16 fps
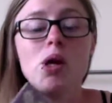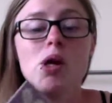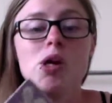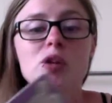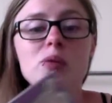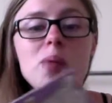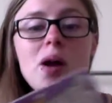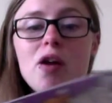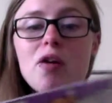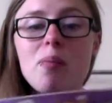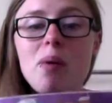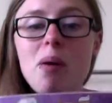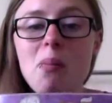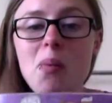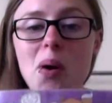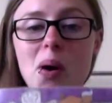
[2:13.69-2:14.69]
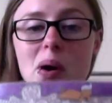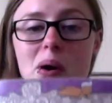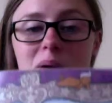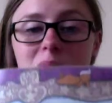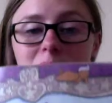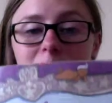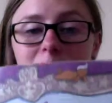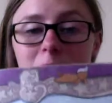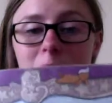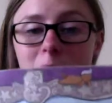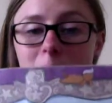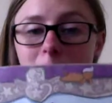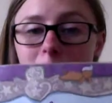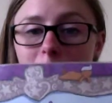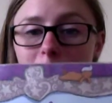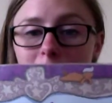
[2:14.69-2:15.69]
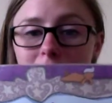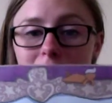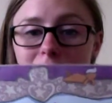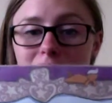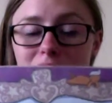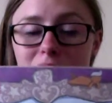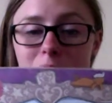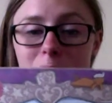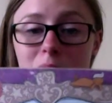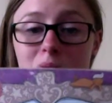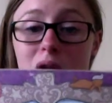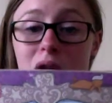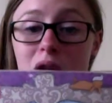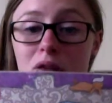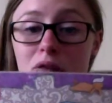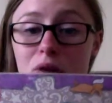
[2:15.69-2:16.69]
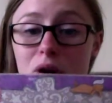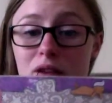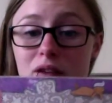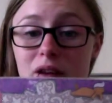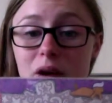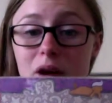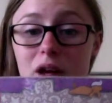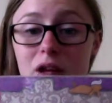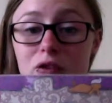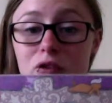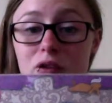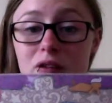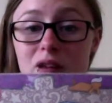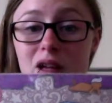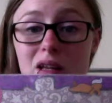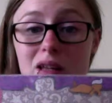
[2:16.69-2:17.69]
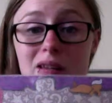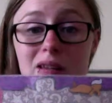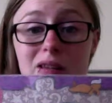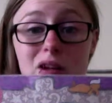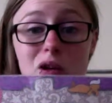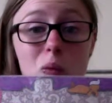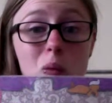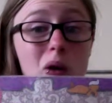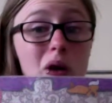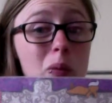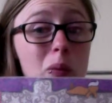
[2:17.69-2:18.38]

You may remember we had The Fairy Tale Hairdresser and Snow White,